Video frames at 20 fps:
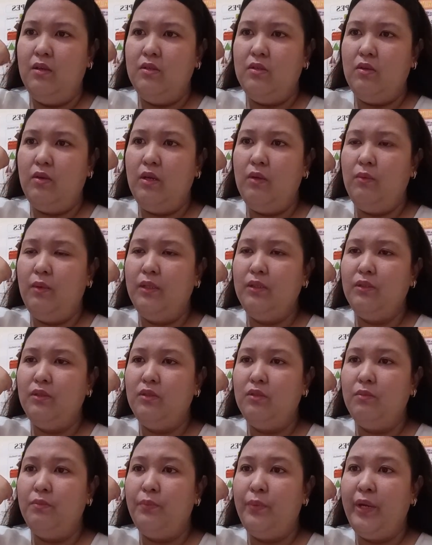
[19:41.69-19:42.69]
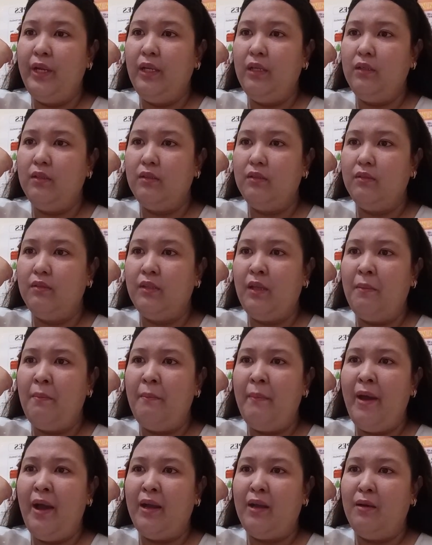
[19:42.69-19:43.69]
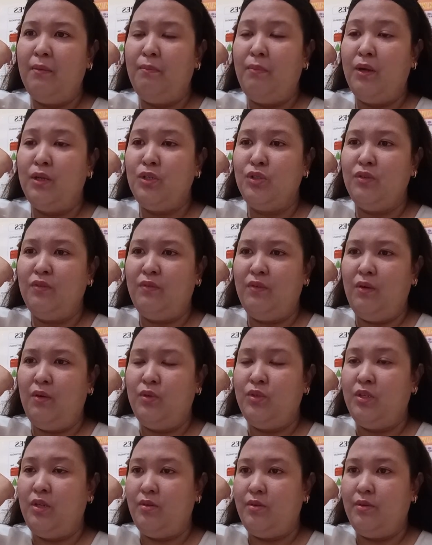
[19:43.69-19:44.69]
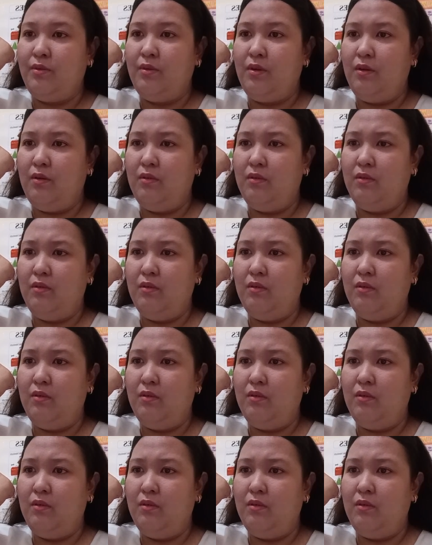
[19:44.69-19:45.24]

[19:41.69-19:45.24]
so I wanted to bring them back a bunch of Oshiruko.